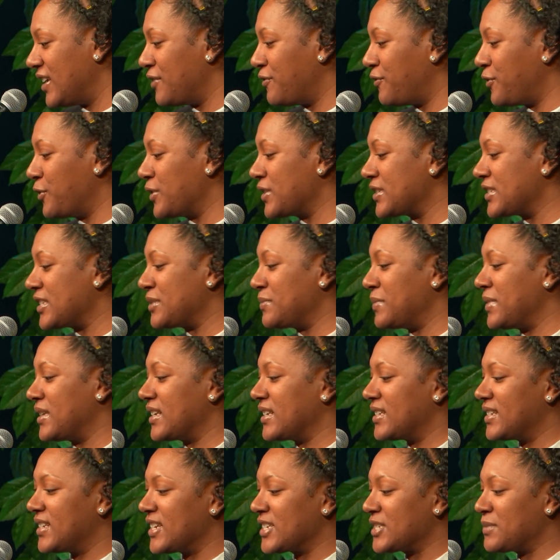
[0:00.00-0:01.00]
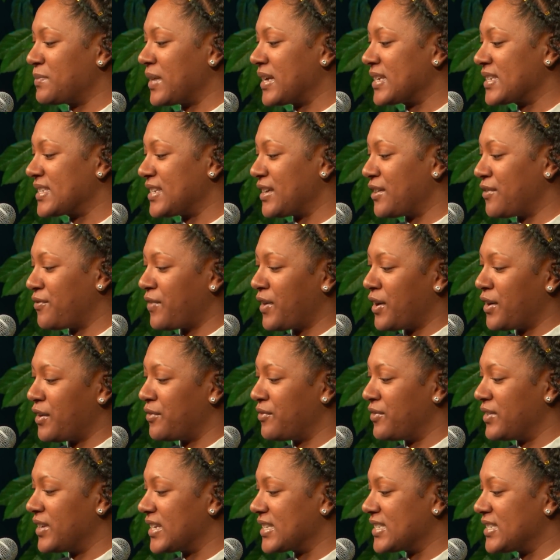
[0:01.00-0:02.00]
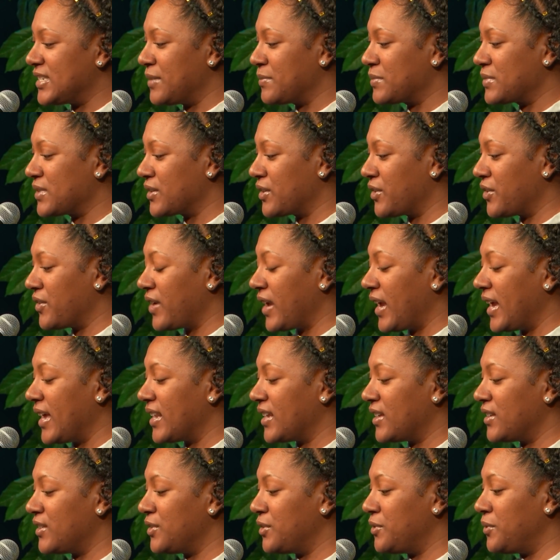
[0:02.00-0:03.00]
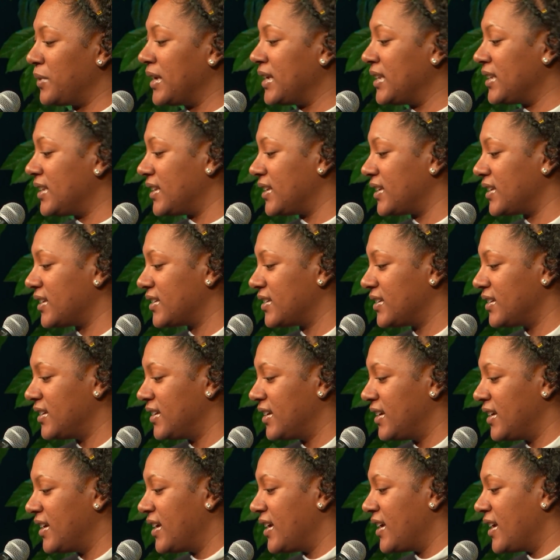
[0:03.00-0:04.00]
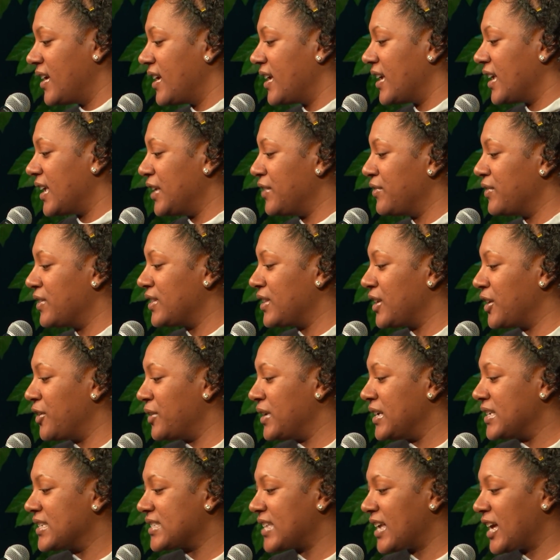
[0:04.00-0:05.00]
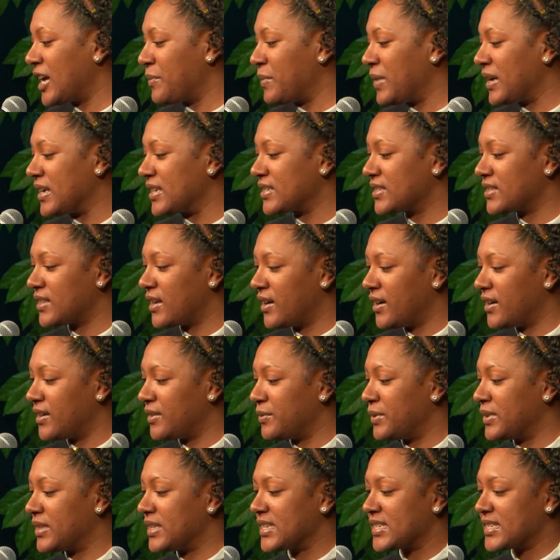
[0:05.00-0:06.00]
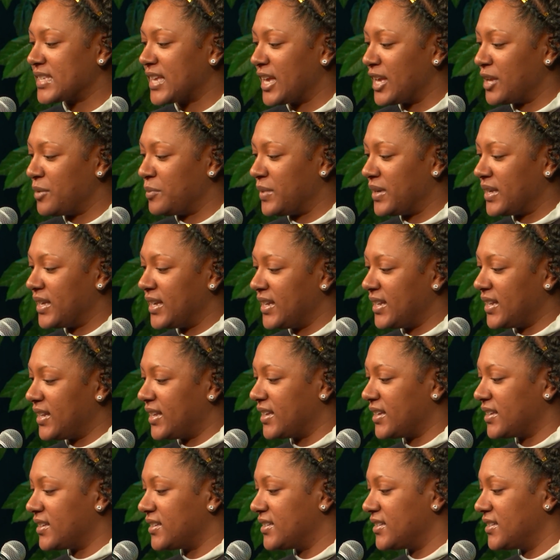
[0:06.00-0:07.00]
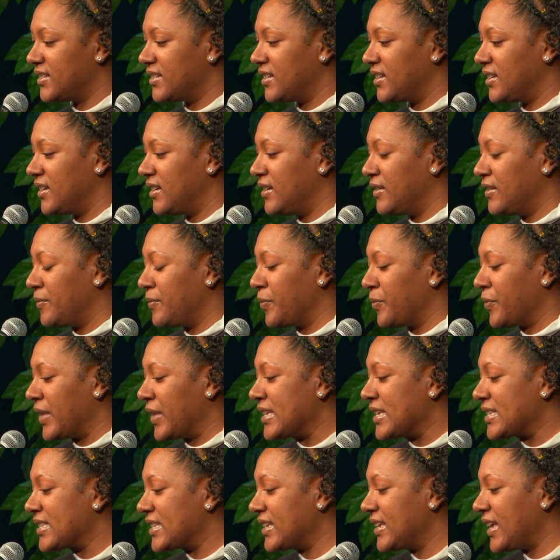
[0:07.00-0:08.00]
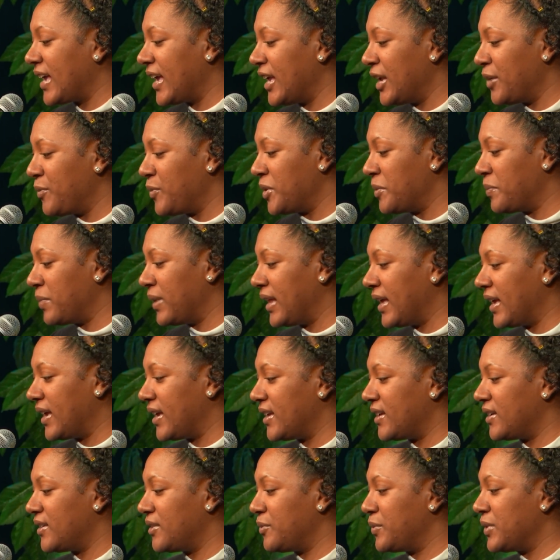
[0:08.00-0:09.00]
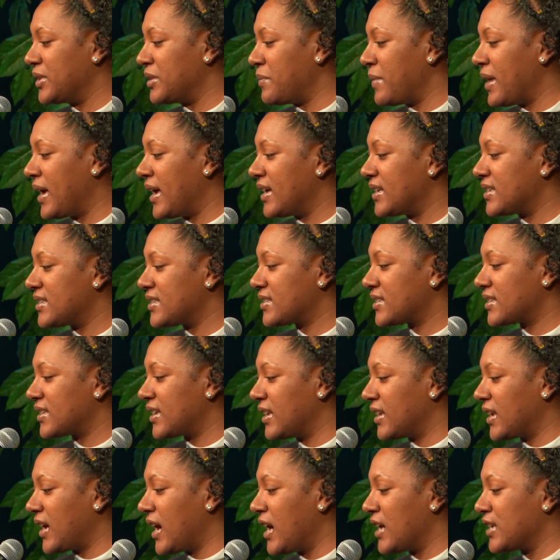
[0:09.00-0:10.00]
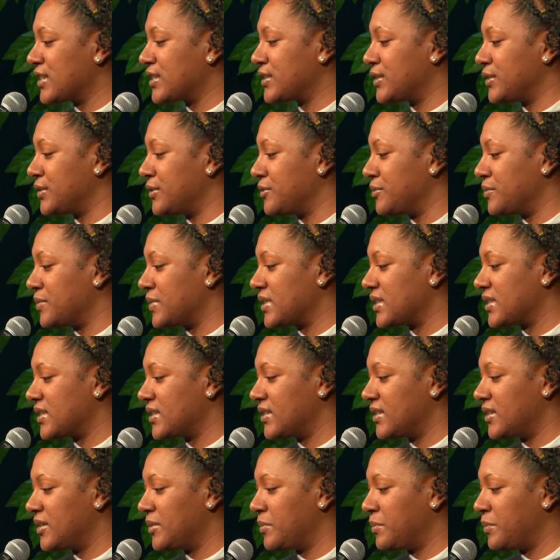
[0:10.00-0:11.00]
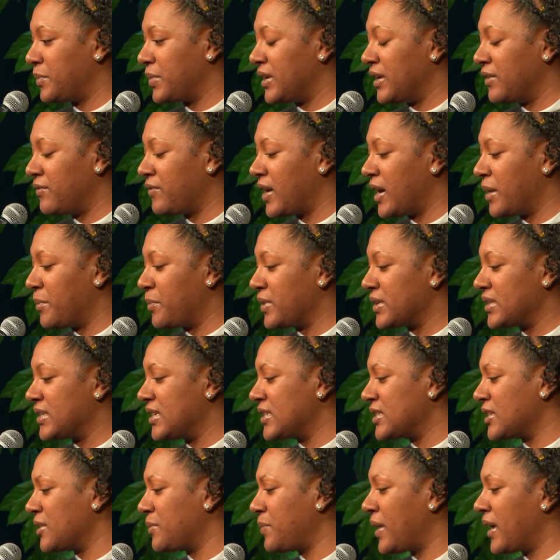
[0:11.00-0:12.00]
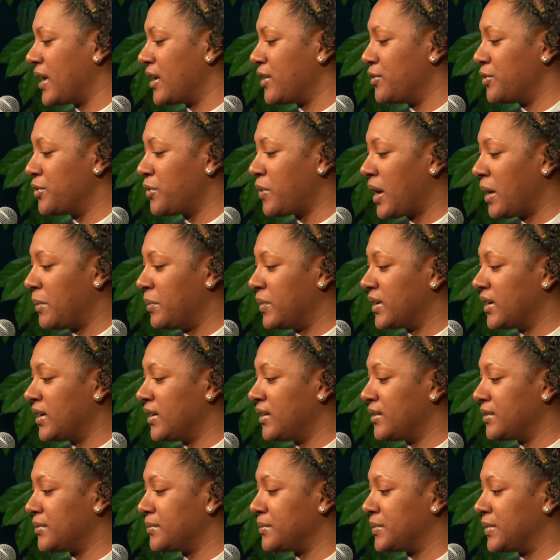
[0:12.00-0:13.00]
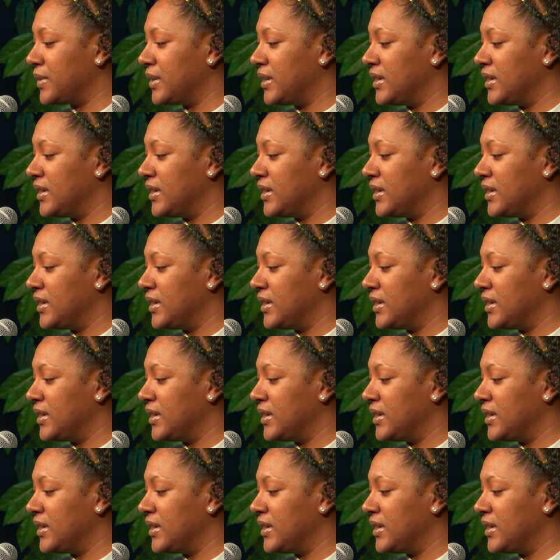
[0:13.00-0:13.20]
forces me to dust myself off and attempt to create a new ending, even though each time I start with the same beginning. It's a game we play with masks and costumes. But if I participate, who do I become?